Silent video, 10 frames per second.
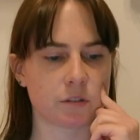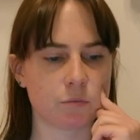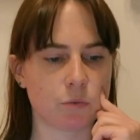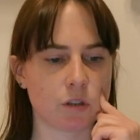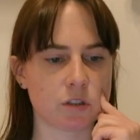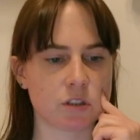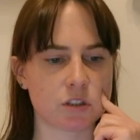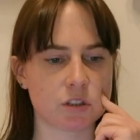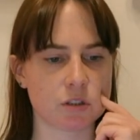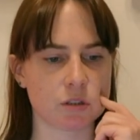want
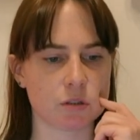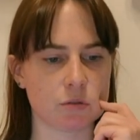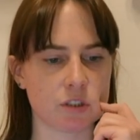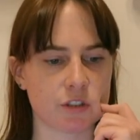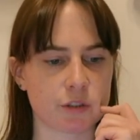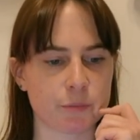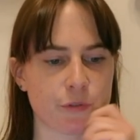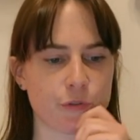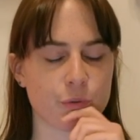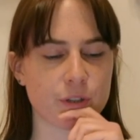to, in terms
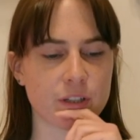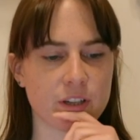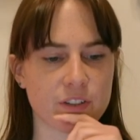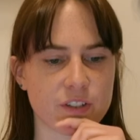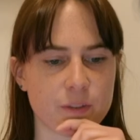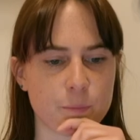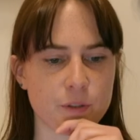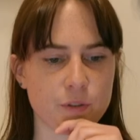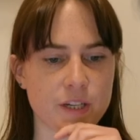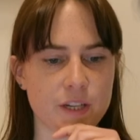of sewing, like I said,
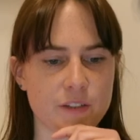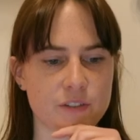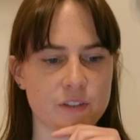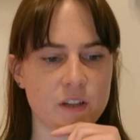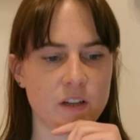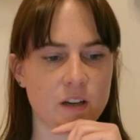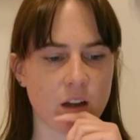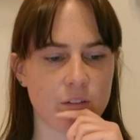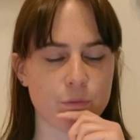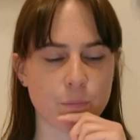pillowcase.
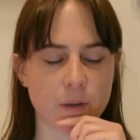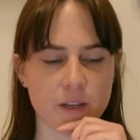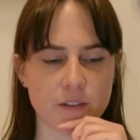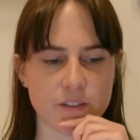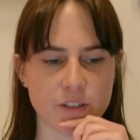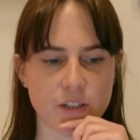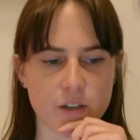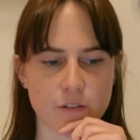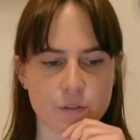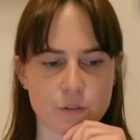I haven't planned the
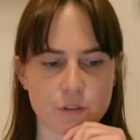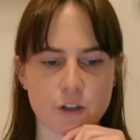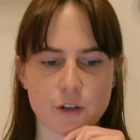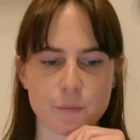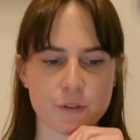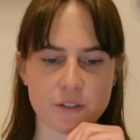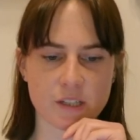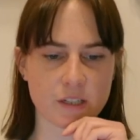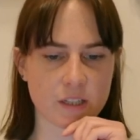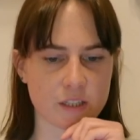other garment that
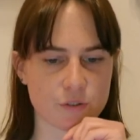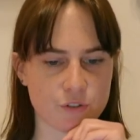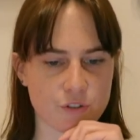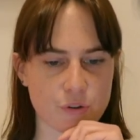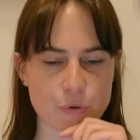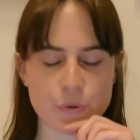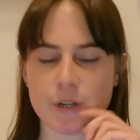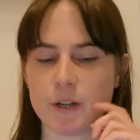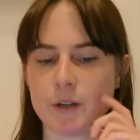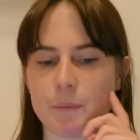I'd like to sew,
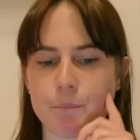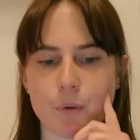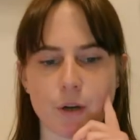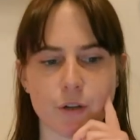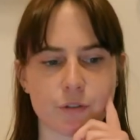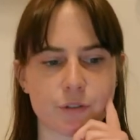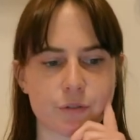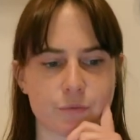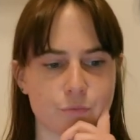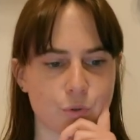
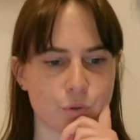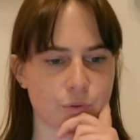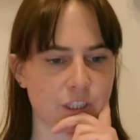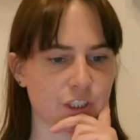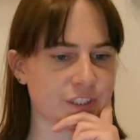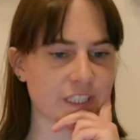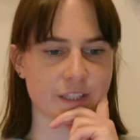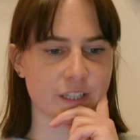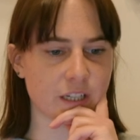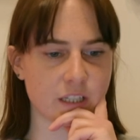but I'll just
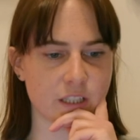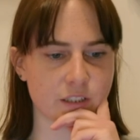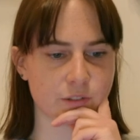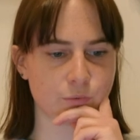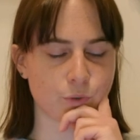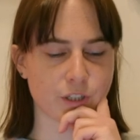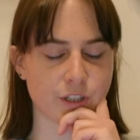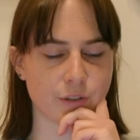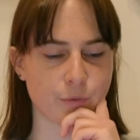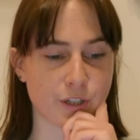add that as when
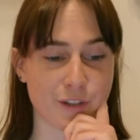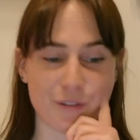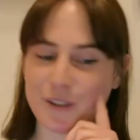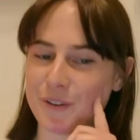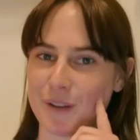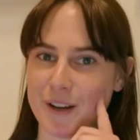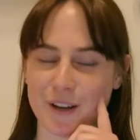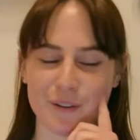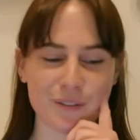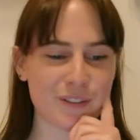I figure that
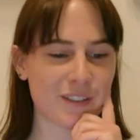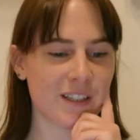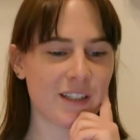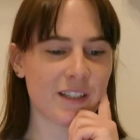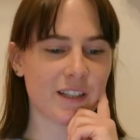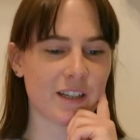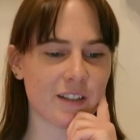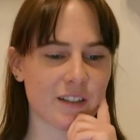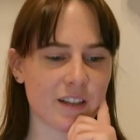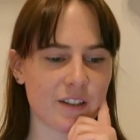out.
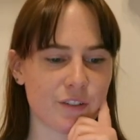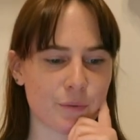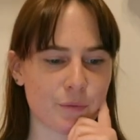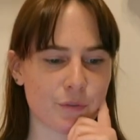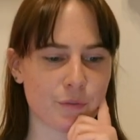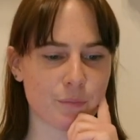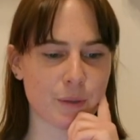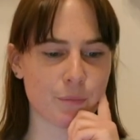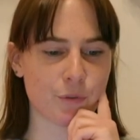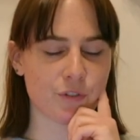And then in terms of
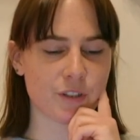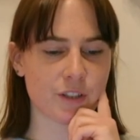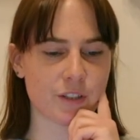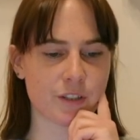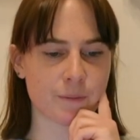my music,